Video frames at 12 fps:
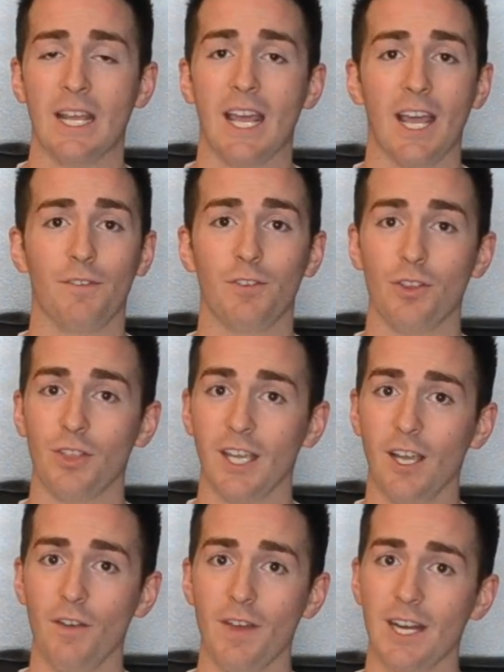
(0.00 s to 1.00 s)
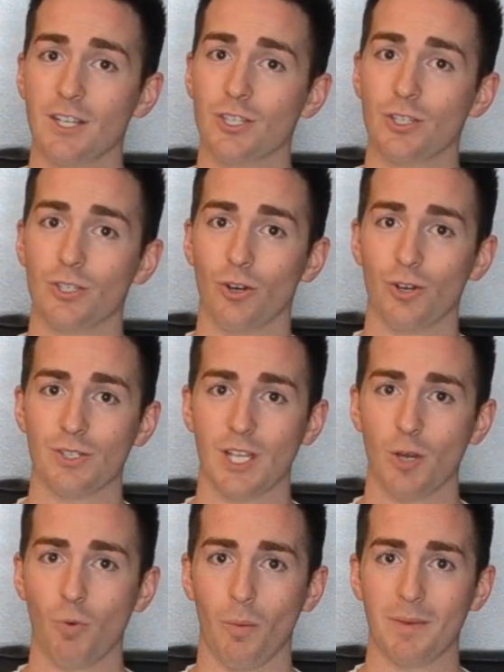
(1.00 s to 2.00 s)
If you think of any tutorials that
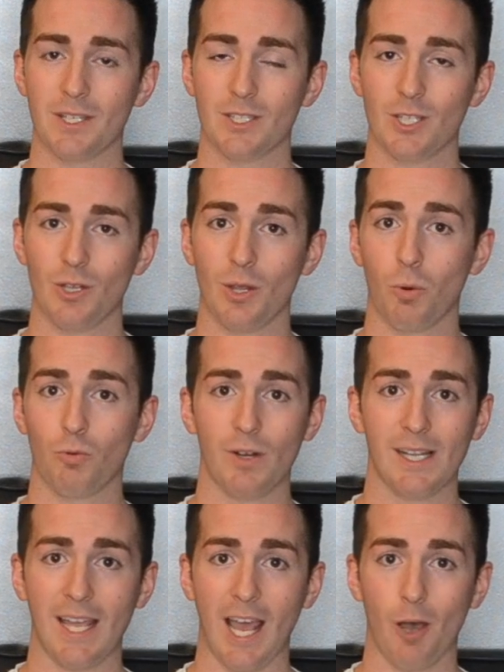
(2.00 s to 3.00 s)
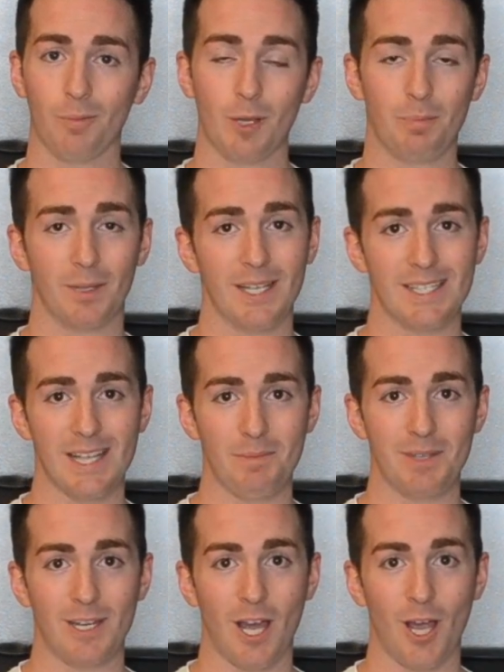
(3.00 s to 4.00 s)
you want me to do that will really help you, please let
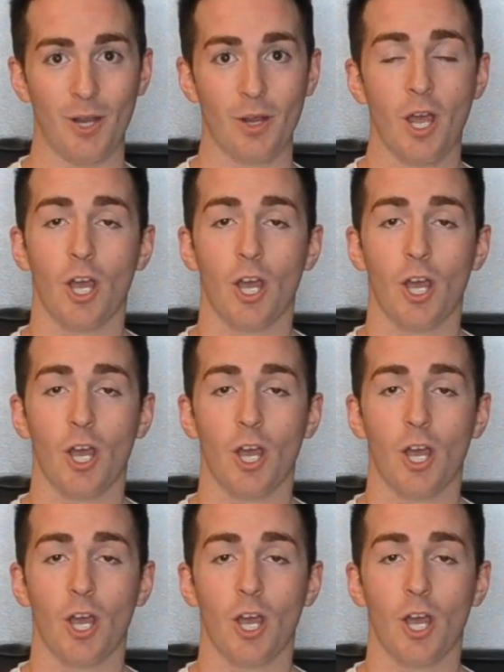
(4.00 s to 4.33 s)
me know.